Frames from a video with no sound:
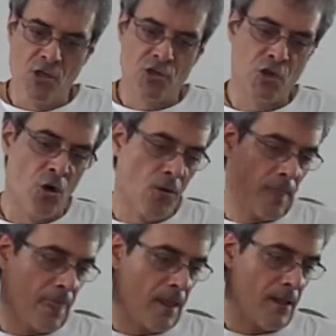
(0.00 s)

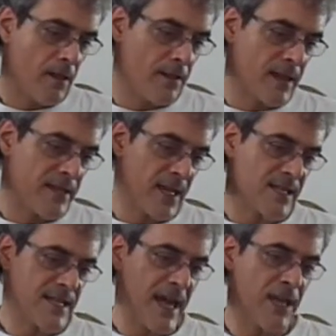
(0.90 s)
So the thing
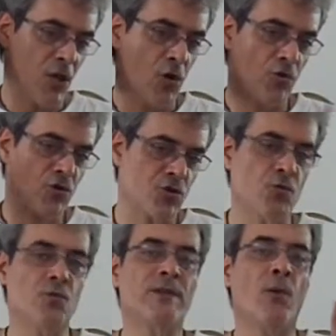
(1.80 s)
is that he goes
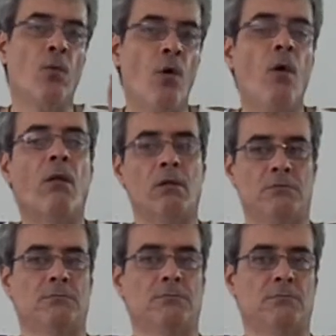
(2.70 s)
to the wall
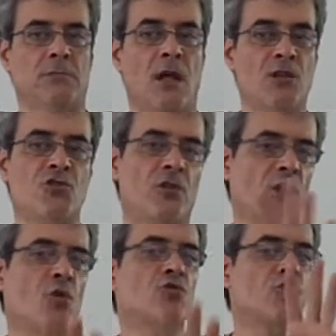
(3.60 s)
Hal
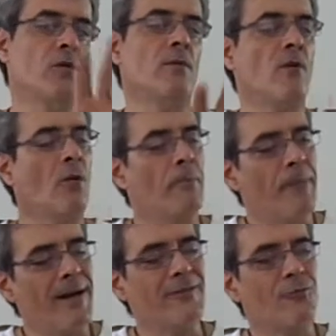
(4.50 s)
Jordan goes to the wall.
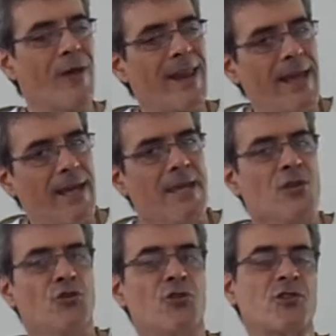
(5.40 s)
But Relic
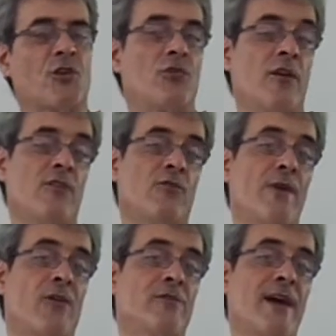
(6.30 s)
doesn't
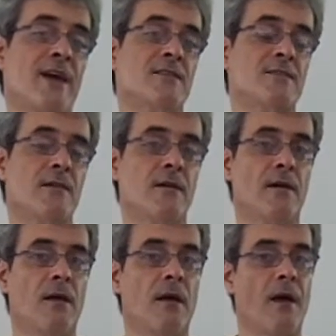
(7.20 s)
recognize
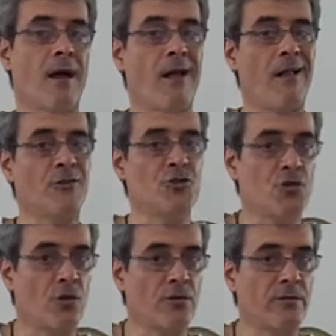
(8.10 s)
Hal
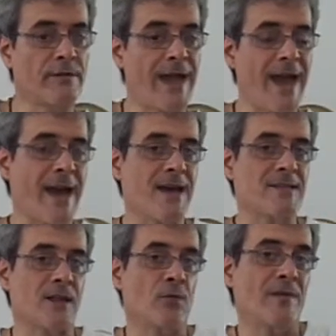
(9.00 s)
Jordan
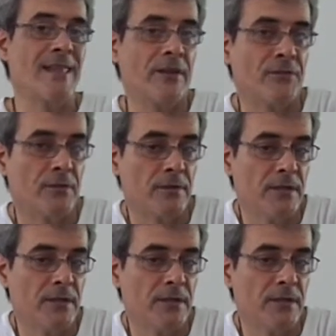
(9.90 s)
as a Green Lantern.